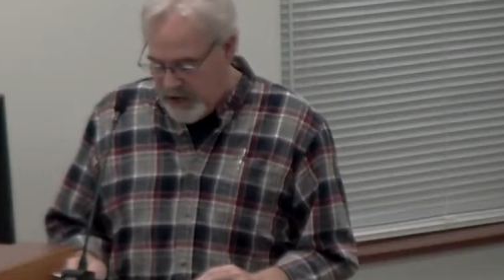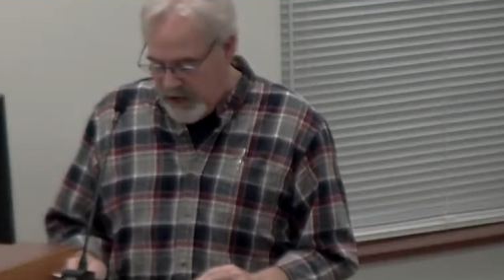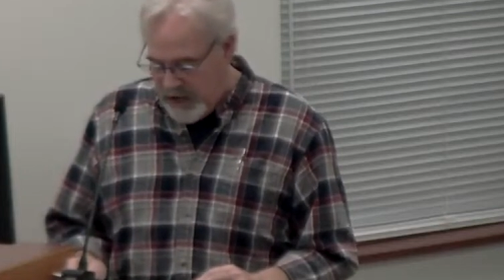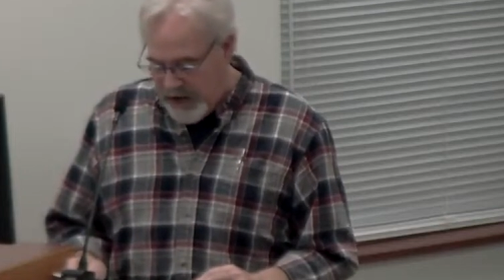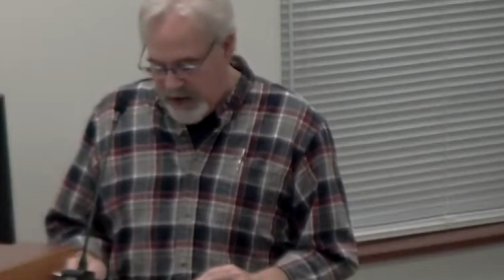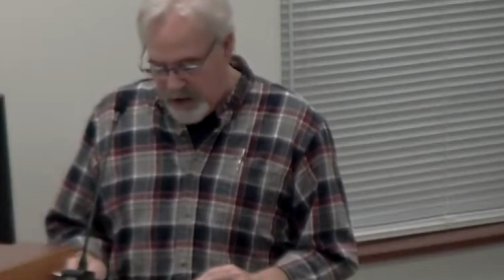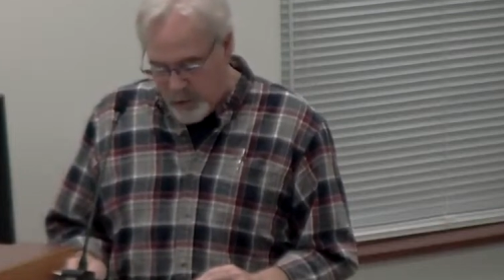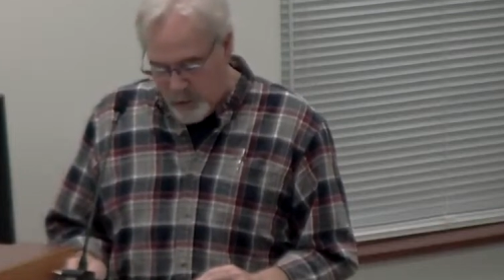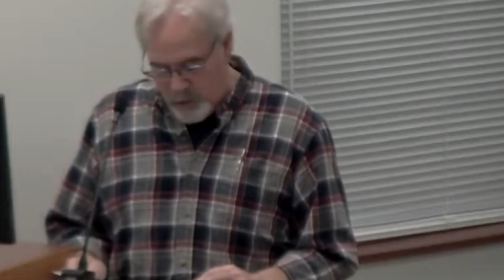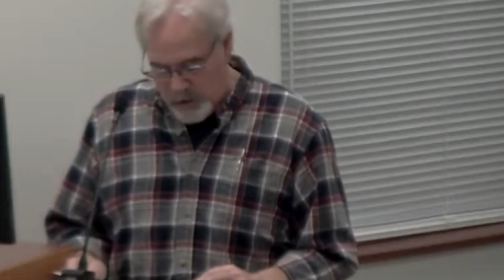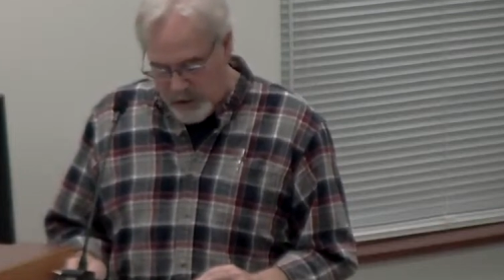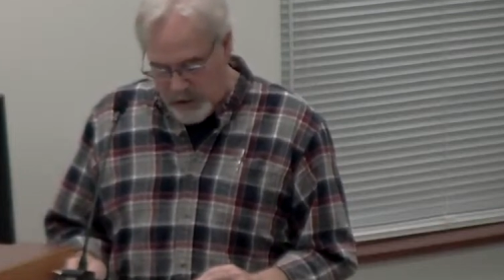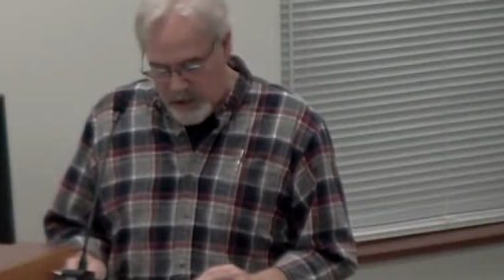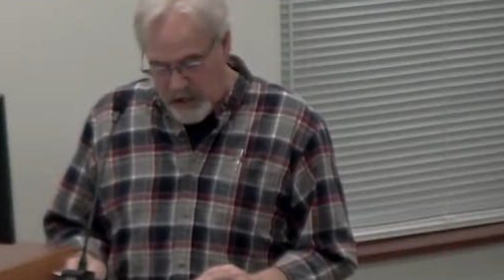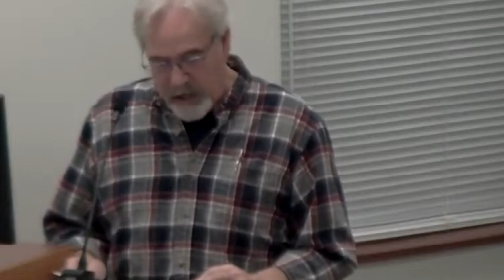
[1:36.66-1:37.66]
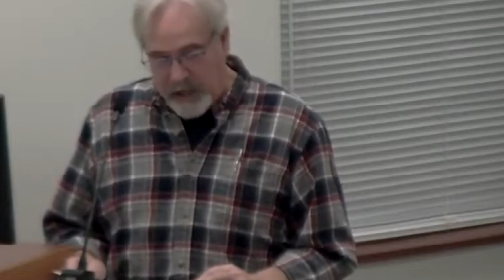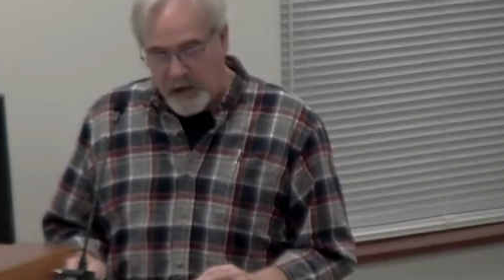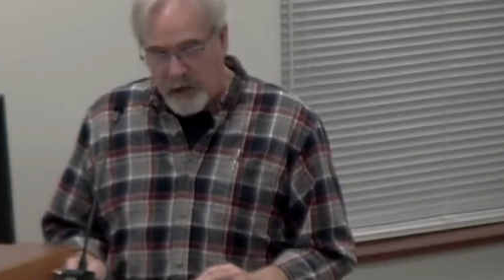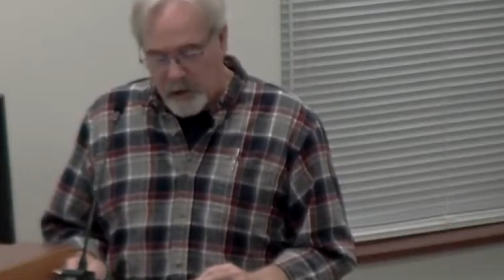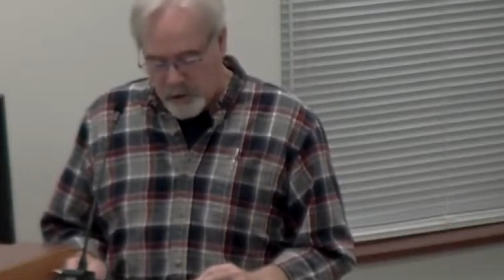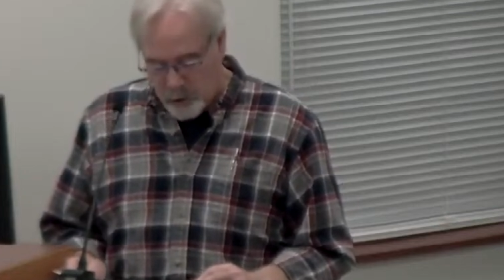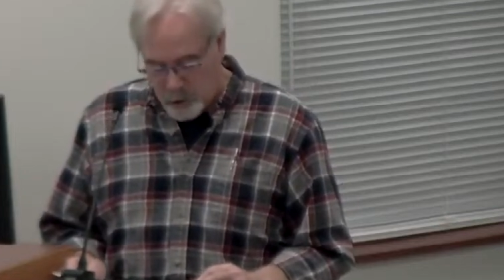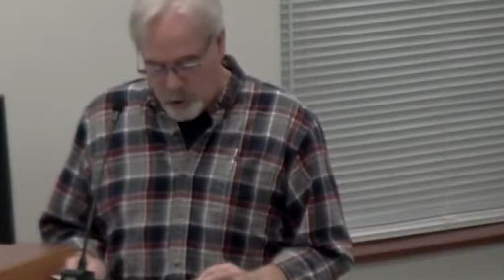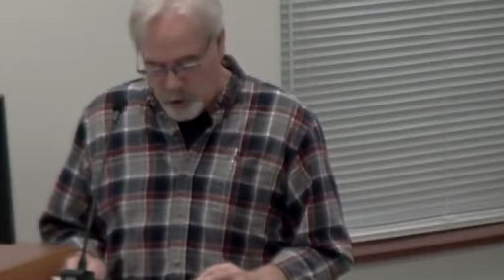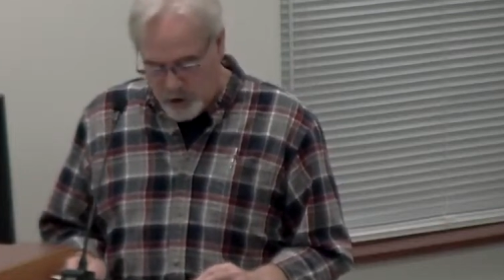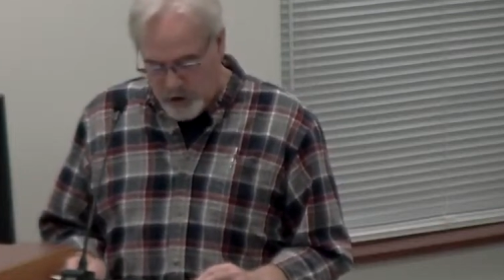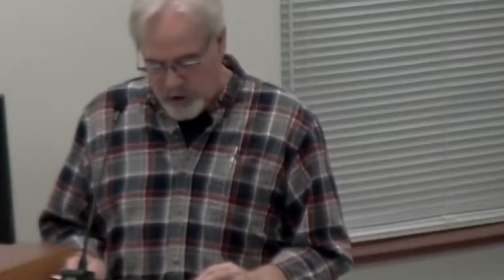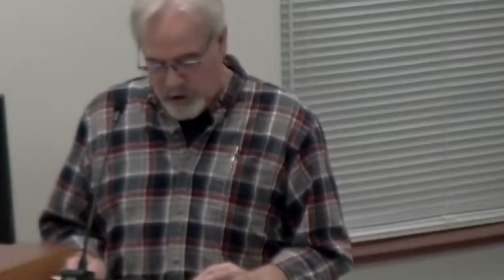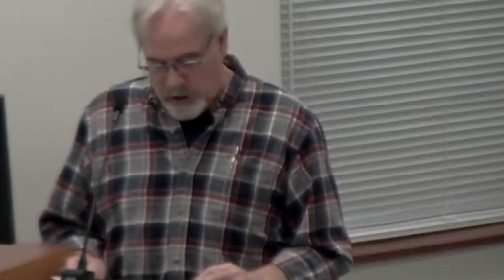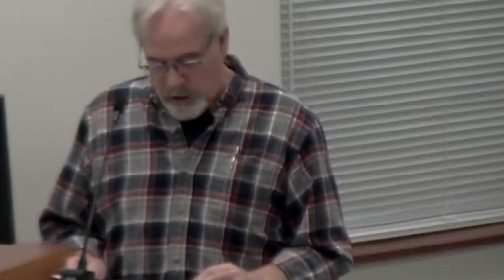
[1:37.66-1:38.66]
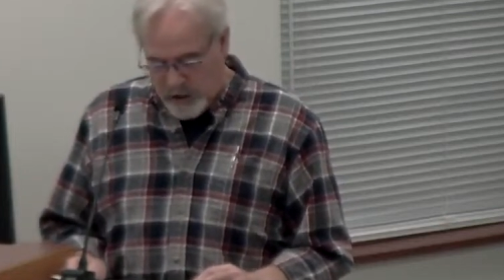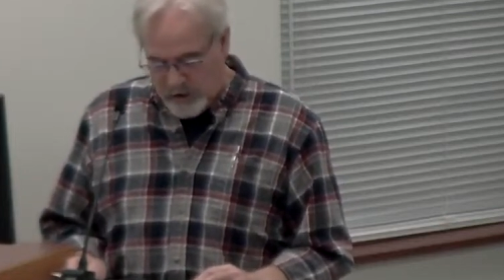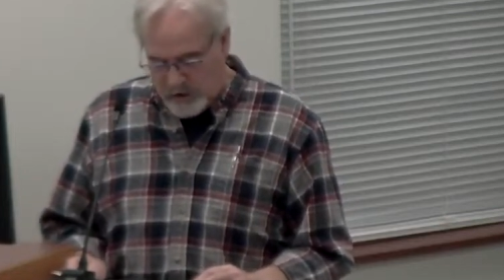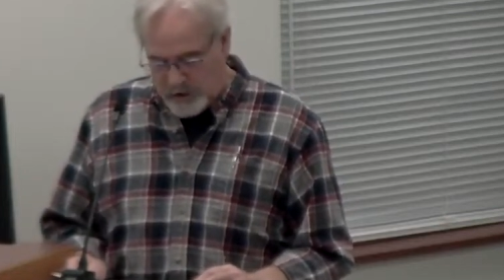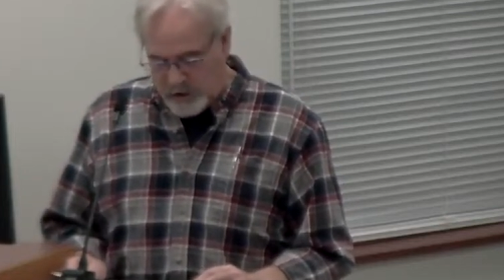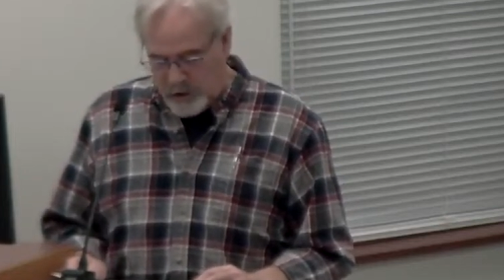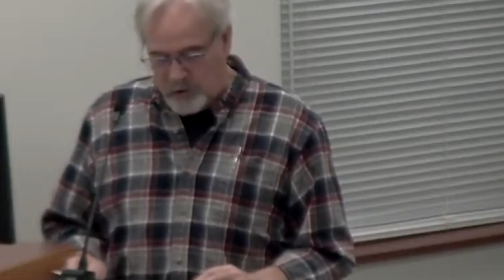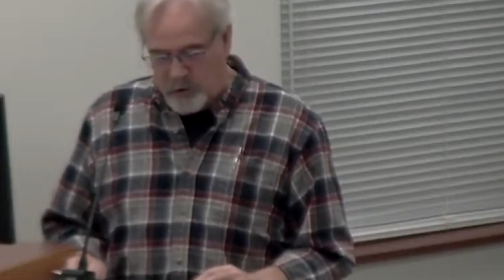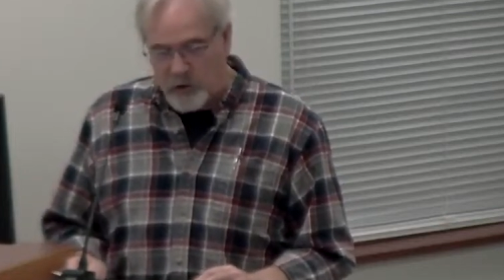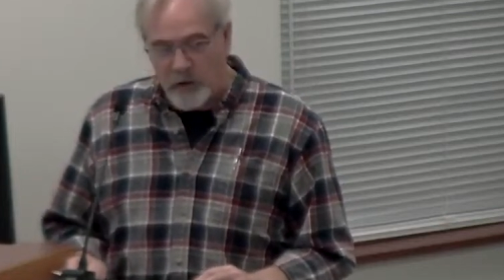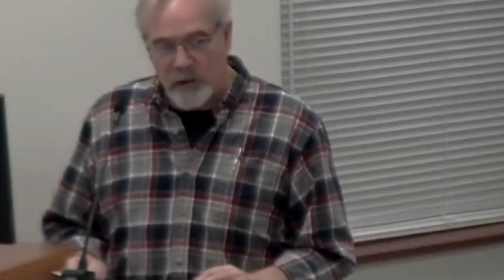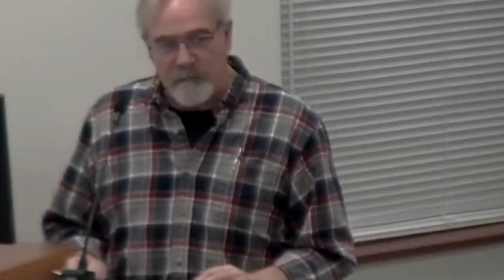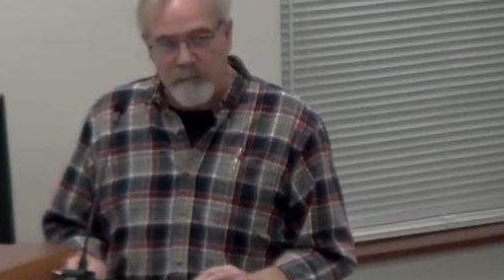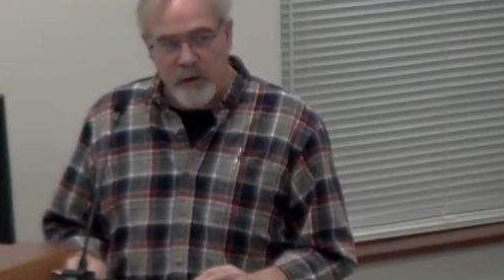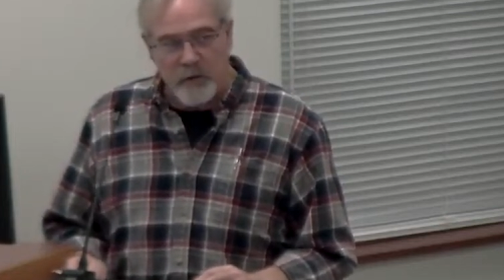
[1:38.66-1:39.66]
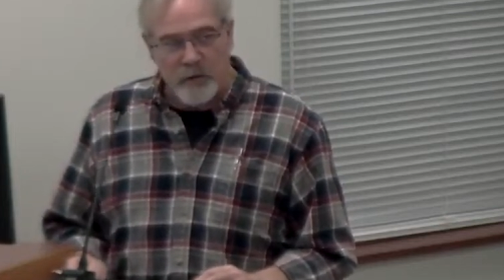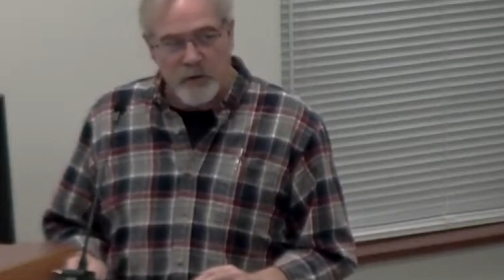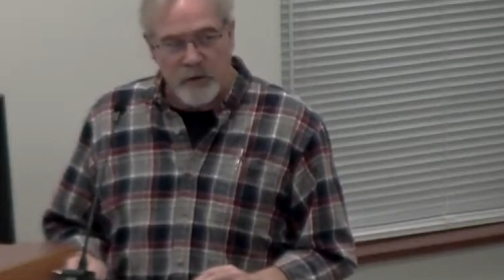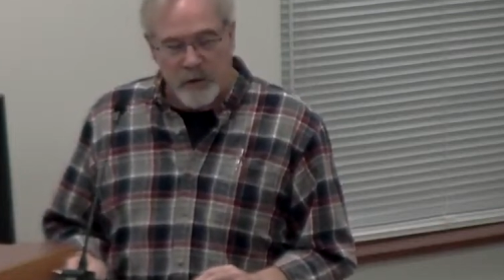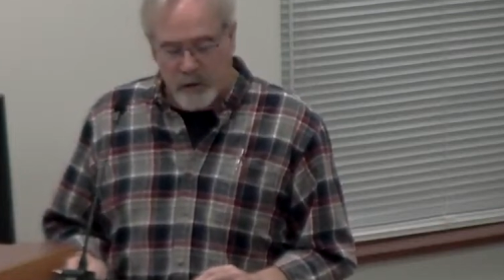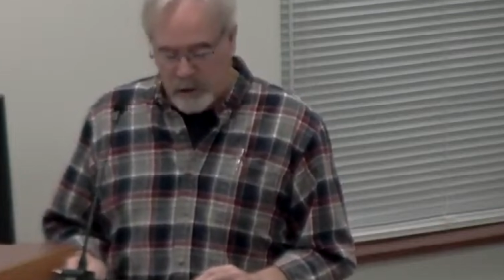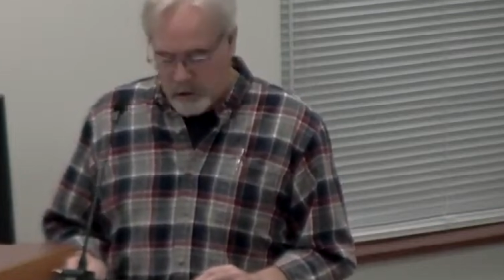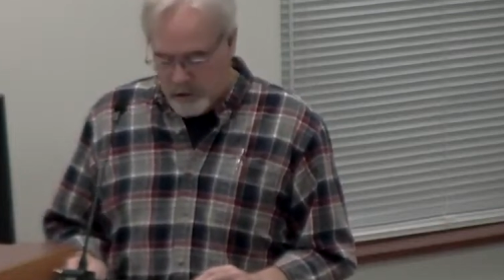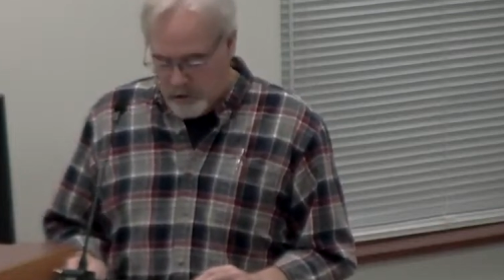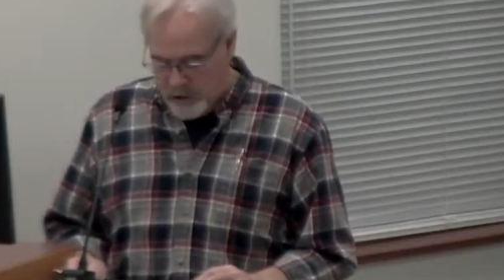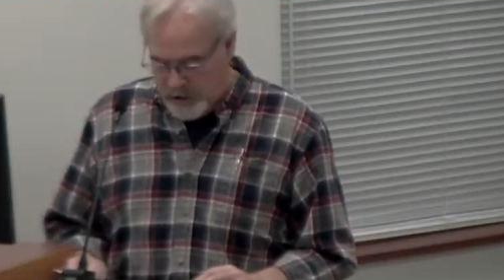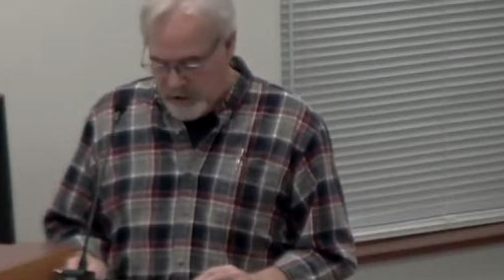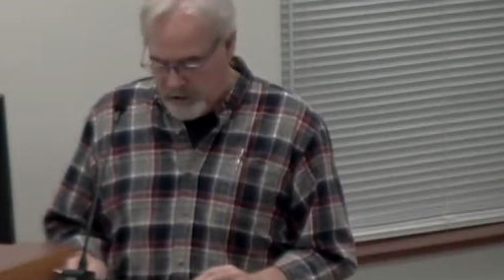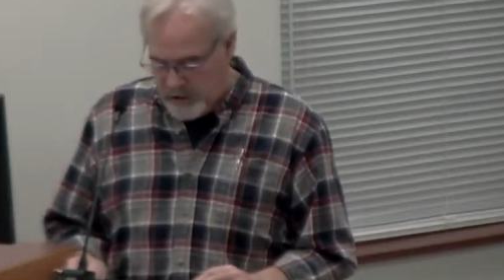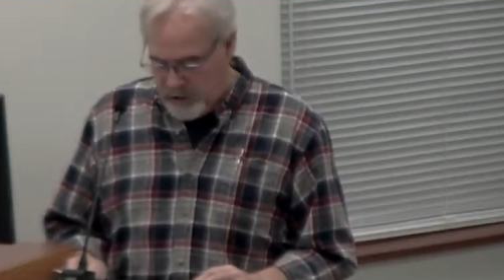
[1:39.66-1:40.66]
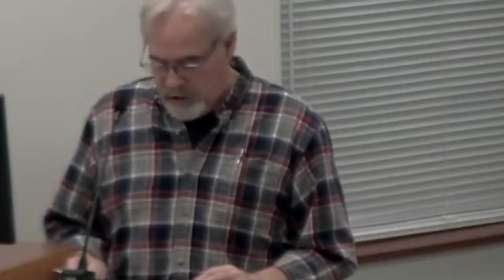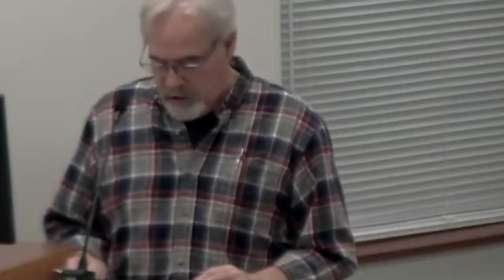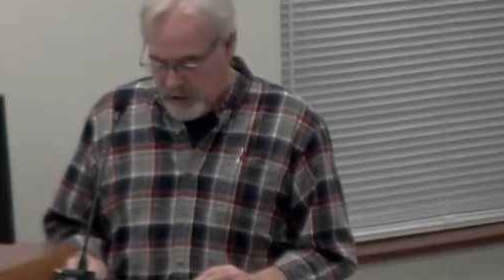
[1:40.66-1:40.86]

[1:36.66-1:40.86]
equity, inclusion, social emotional learning,